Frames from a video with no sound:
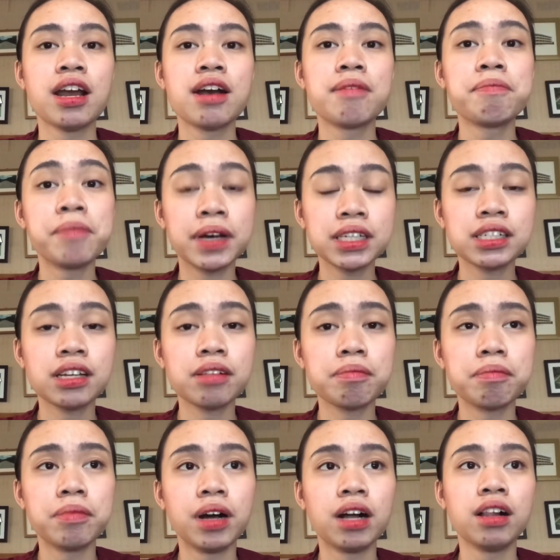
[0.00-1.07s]
muscle
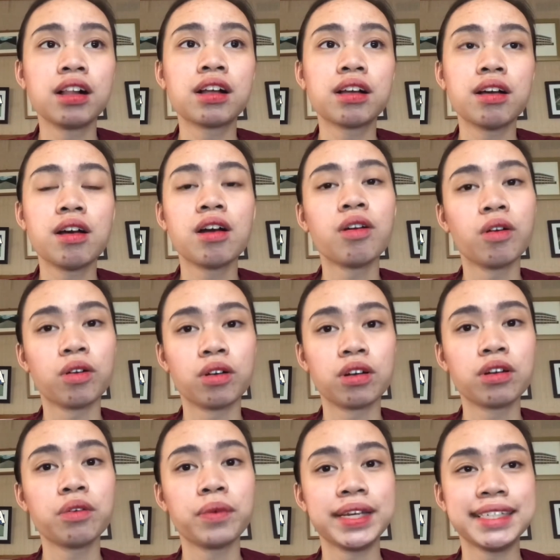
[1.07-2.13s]
bulk or
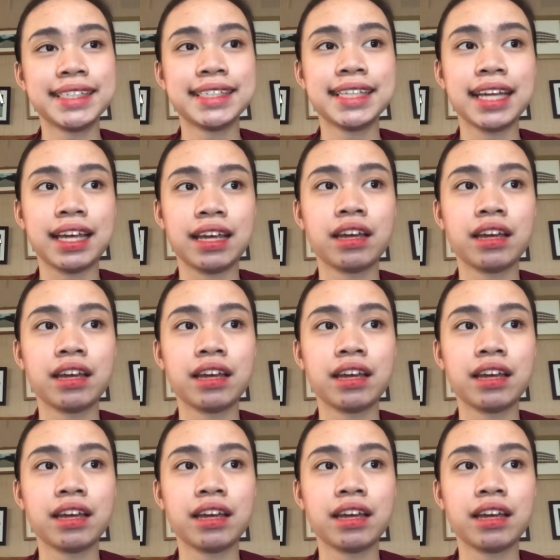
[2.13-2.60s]
wasting.